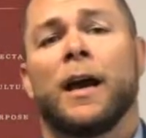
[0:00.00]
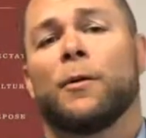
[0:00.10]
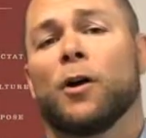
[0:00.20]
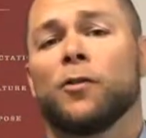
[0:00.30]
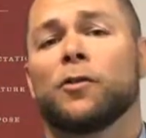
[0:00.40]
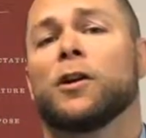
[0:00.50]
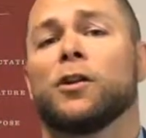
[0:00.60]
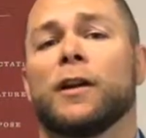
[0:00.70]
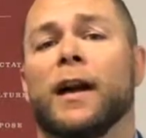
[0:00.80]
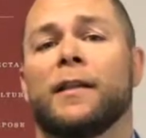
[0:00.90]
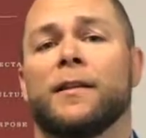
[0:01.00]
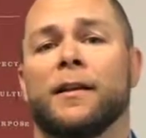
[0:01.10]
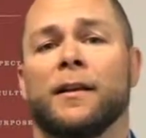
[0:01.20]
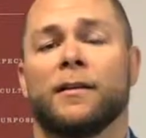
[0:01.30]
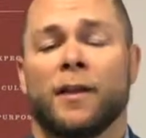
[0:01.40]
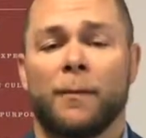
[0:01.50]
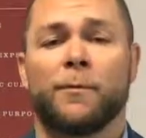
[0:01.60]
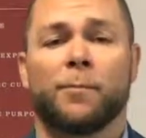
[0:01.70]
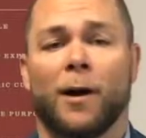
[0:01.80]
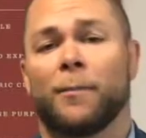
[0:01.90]
And we're also going to look at the
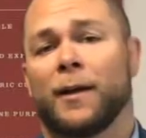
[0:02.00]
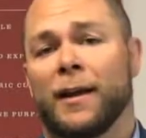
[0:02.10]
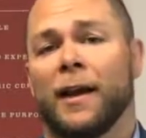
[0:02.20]
type of property.